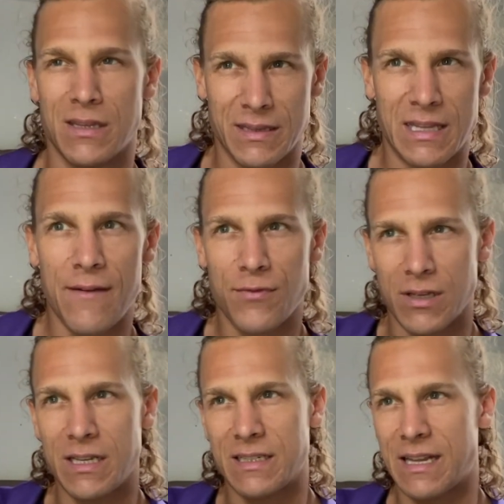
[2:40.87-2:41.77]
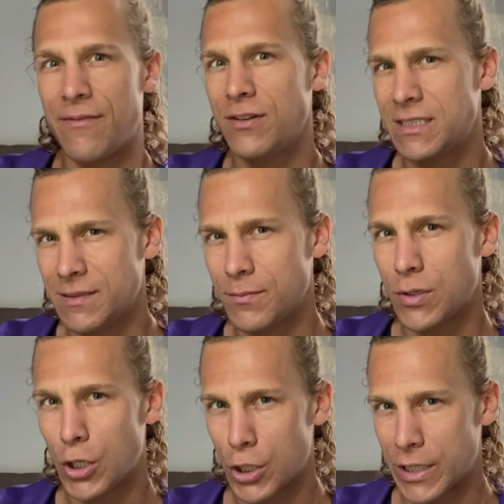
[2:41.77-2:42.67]
definitely some
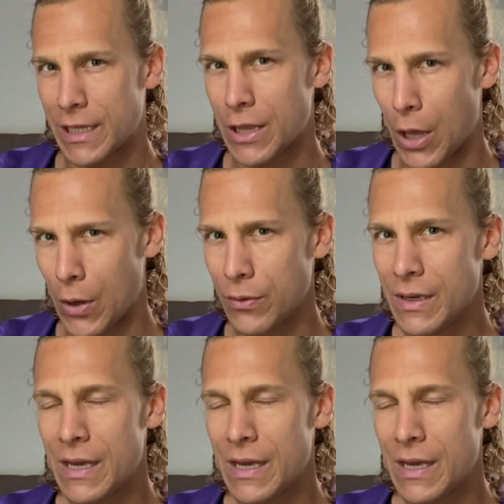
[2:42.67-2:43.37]
hurting though,